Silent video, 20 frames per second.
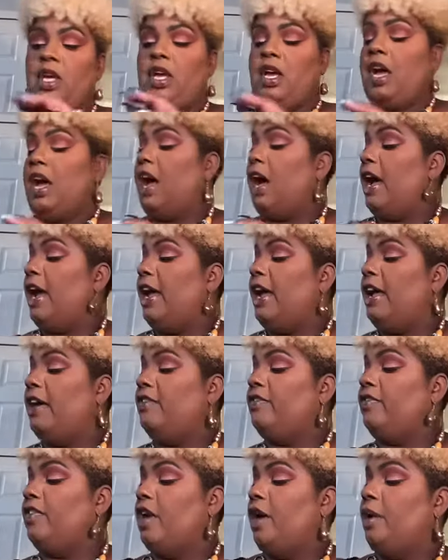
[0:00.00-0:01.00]
I
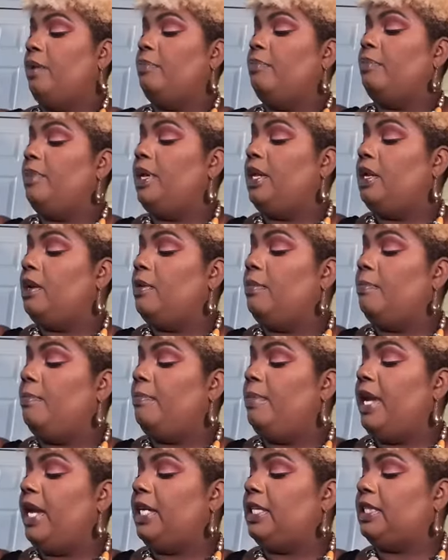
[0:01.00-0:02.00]
have been
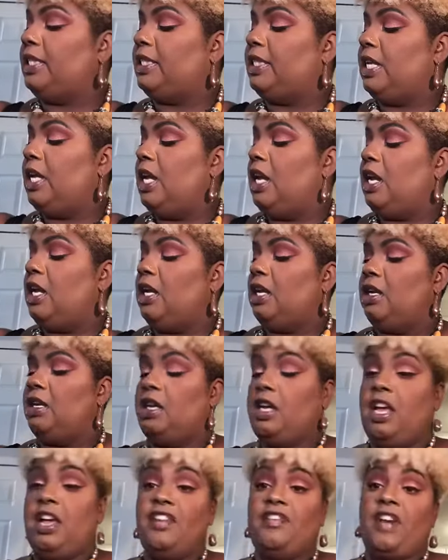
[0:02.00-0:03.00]
mixing.
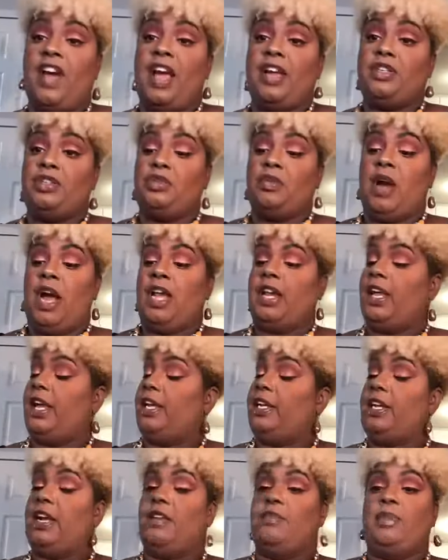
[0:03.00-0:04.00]
If I do
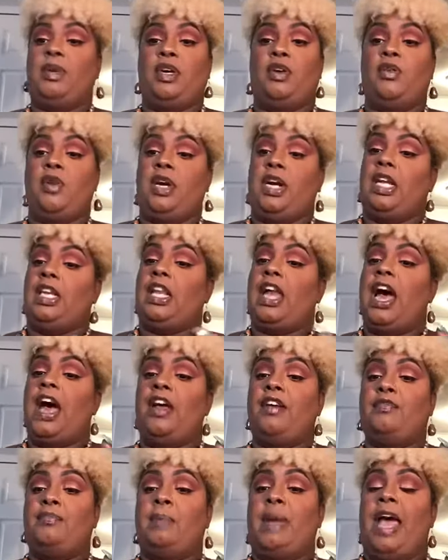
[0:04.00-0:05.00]
highlight, I've been going a
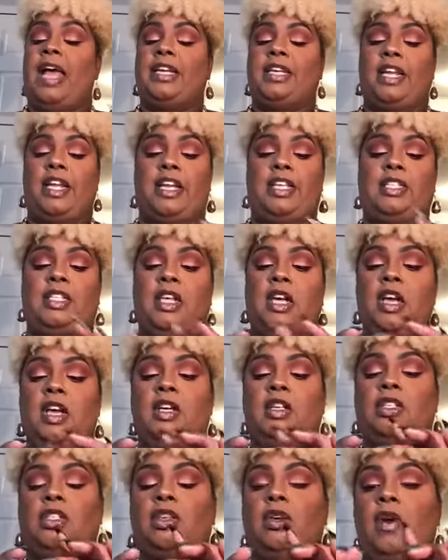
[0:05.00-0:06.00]
lot of matte days,
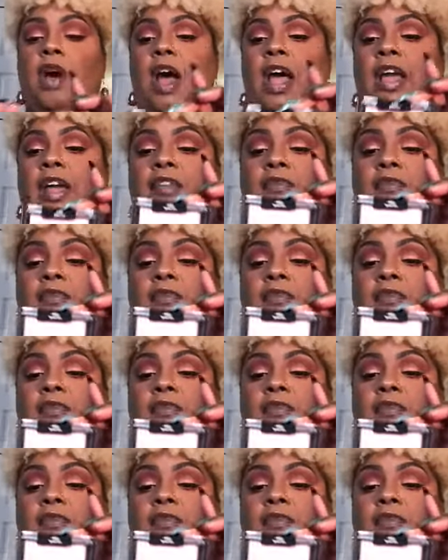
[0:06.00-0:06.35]
so I have